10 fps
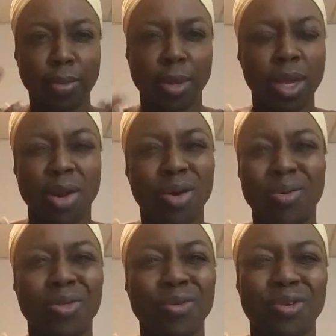
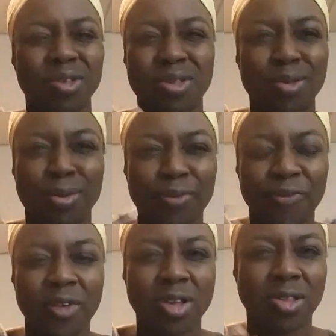they're just
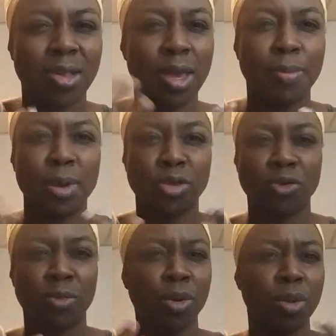fussy,
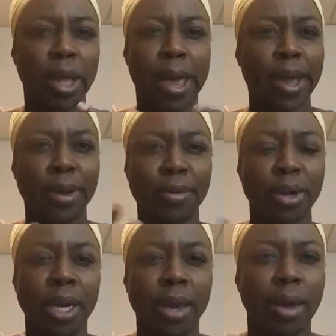miserable,
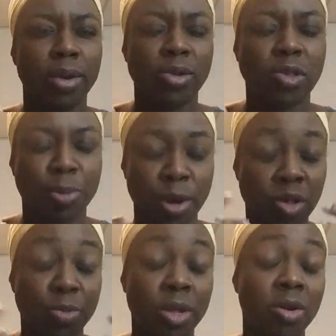angry
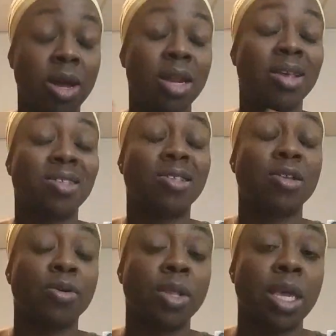spirits, but they're not
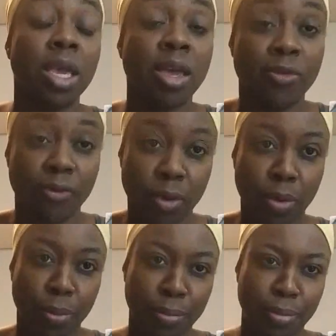necessarily evil.